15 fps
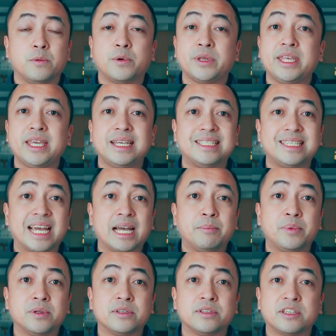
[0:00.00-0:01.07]
with the
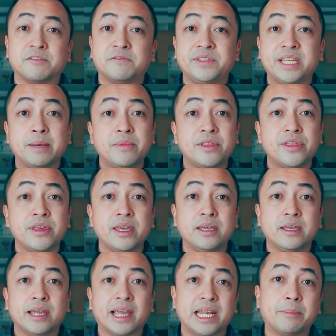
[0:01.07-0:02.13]
examples of
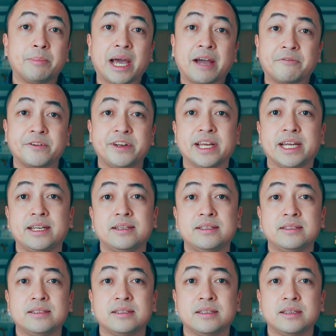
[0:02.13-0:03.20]
Timothy and
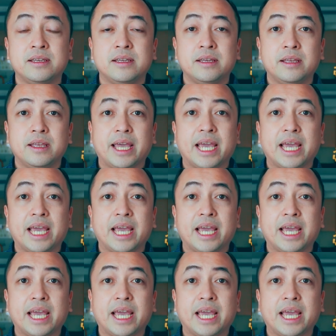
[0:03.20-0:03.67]
Epaphroditus,